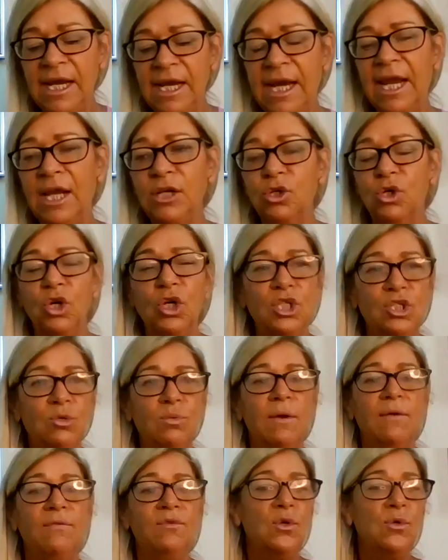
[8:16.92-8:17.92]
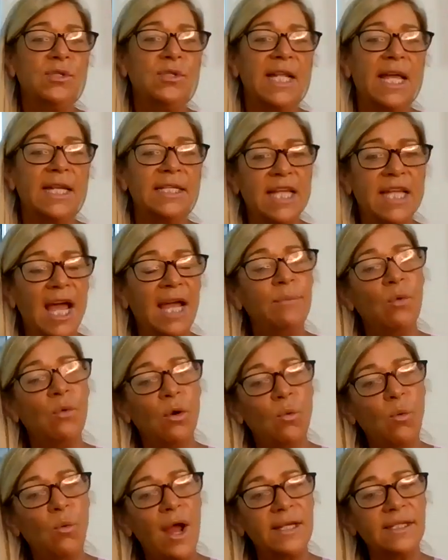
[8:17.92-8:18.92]
and could you have used that time
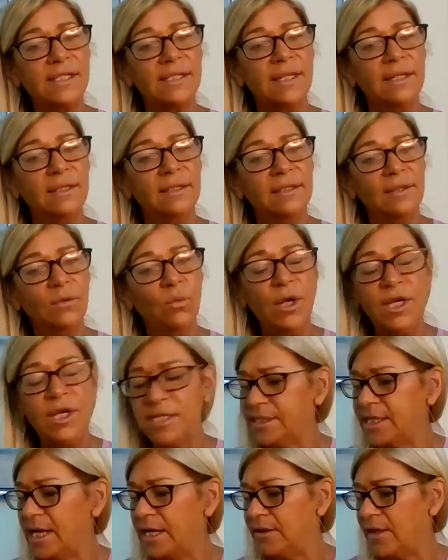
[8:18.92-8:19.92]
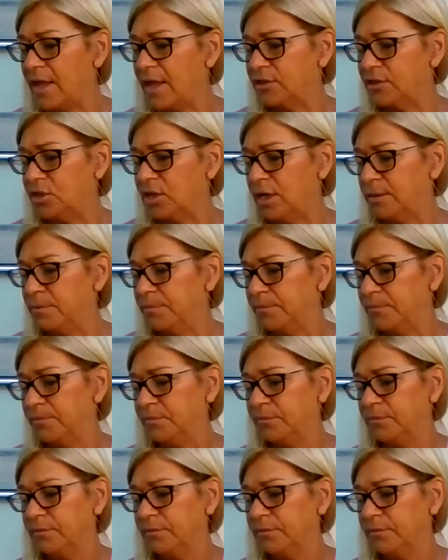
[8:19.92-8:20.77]
more wisely what do you say to that jan